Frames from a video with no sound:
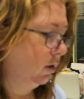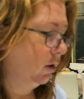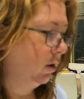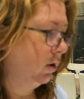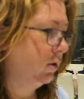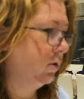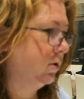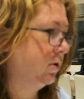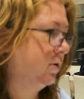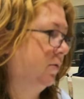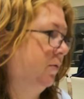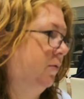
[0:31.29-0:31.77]

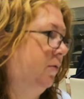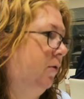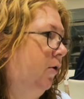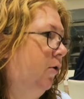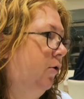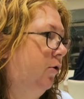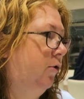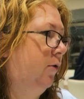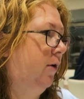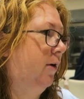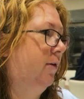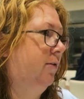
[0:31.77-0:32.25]
It's
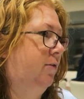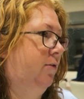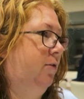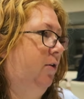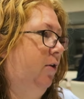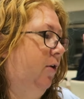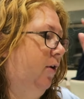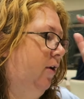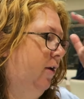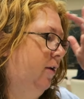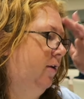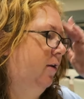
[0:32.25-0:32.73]
hotter
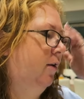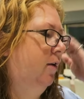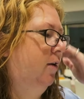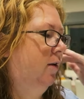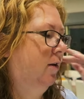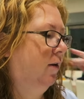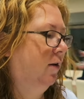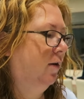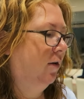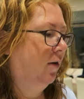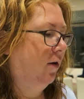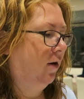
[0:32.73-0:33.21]
outside.
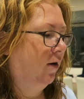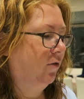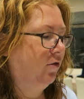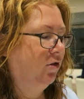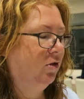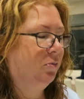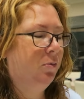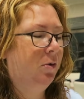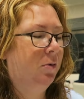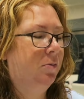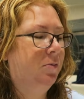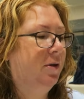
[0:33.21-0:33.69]
I
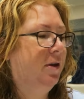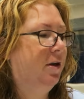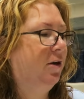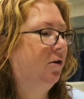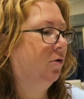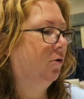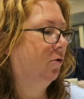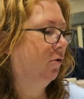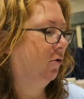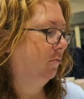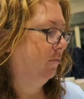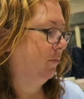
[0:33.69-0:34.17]
just popped the
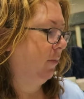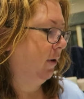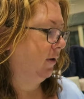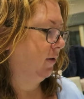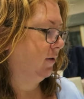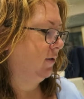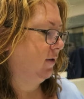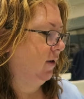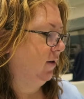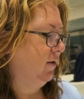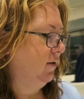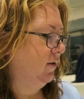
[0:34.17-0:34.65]
aircon on
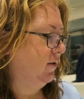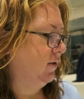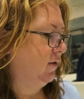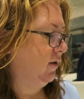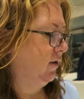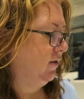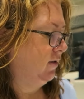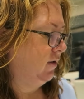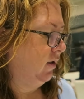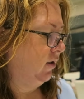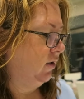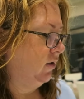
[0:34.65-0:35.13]
back
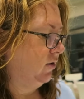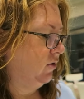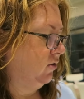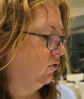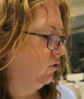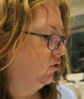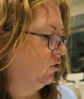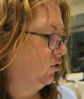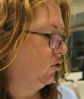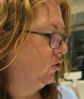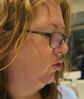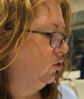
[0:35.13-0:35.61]
downstairs. Luckily it's
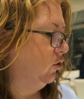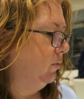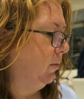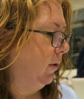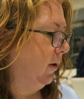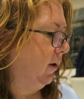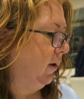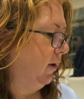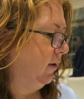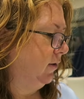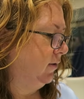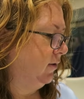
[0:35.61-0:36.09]
not too
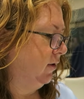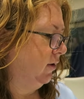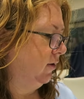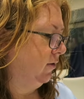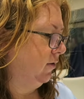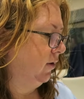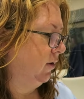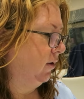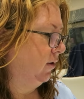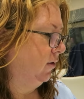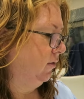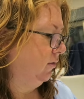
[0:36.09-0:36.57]
bad
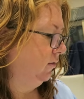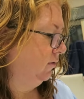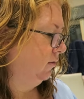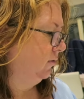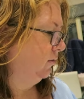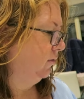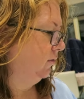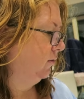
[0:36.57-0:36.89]
down here.